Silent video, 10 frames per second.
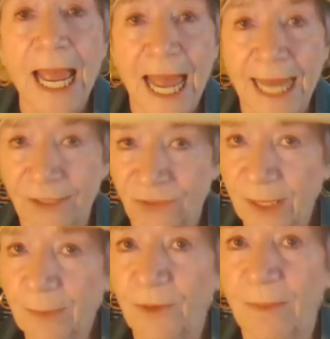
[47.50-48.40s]
And it
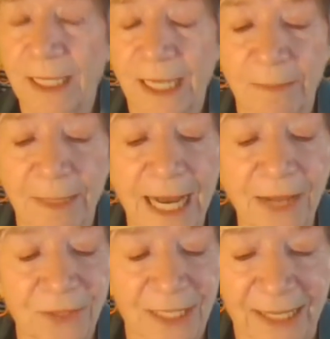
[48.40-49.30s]
seemed to have been coming out
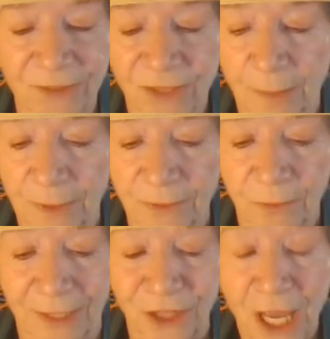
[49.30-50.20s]
the last couple of
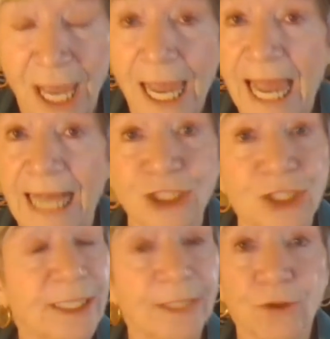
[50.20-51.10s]
weeks. And she
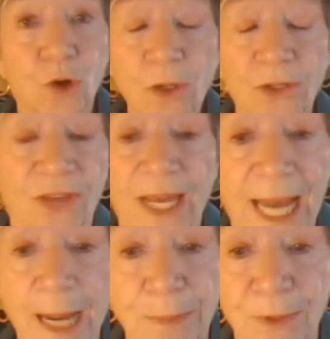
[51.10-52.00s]
said, Of course, that
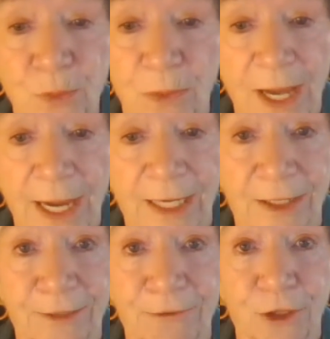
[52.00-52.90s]
happens with iron
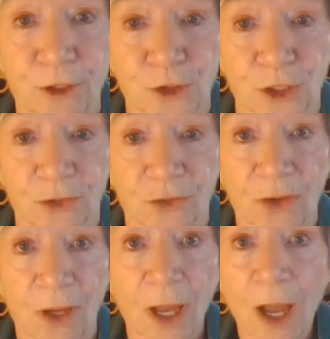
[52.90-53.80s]
infusions.
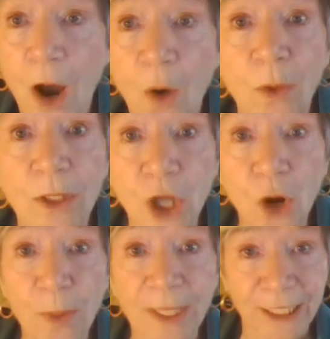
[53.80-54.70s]
Well,
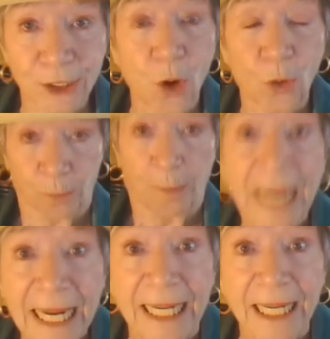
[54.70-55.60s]
nobody told ah, me.
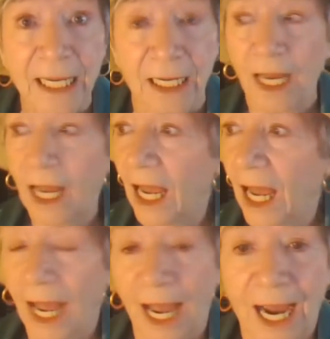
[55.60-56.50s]
Ah, you thought it was the
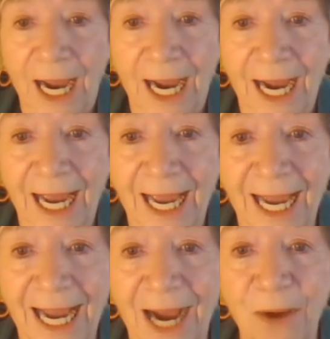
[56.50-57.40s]
chemo.
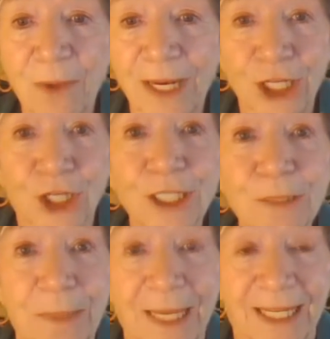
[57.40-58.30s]
Well, it couldn't
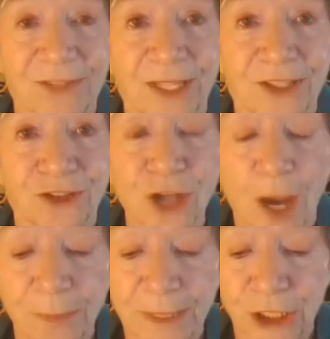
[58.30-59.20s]
be because it
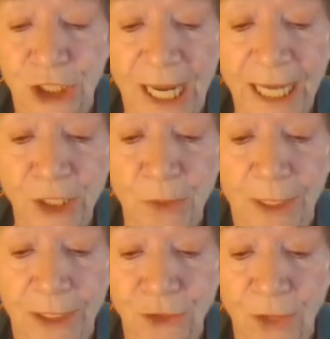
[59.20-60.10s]
stopped in
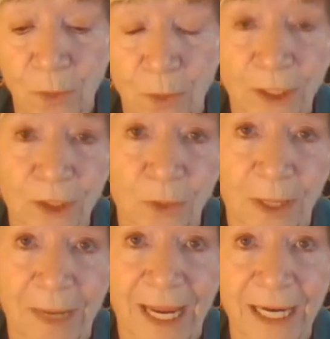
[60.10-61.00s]
January, so I wondered why
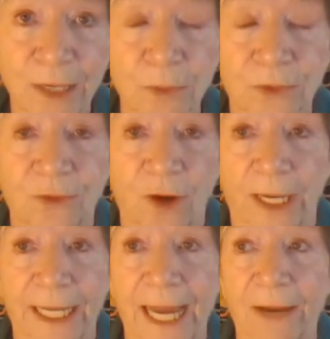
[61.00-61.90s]
my hair was
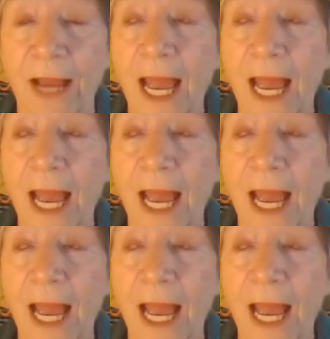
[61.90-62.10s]
falling out.